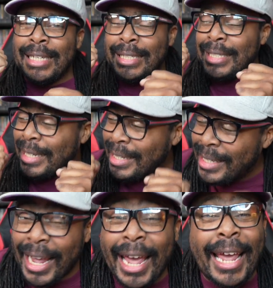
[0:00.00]

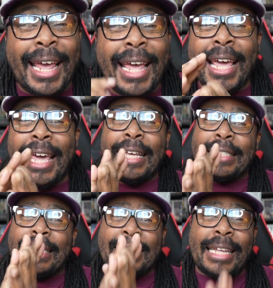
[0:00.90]
today is
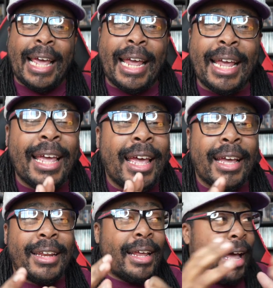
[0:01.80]
a day
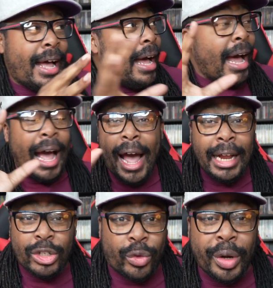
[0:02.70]
that
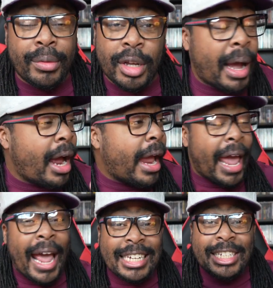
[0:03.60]
I dreamed of. I
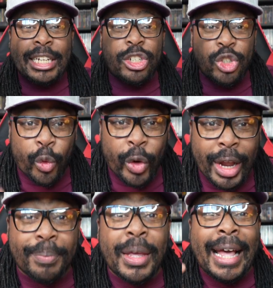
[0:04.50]
actually
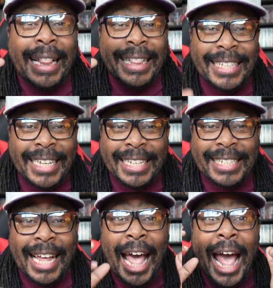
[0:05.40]
dreamt this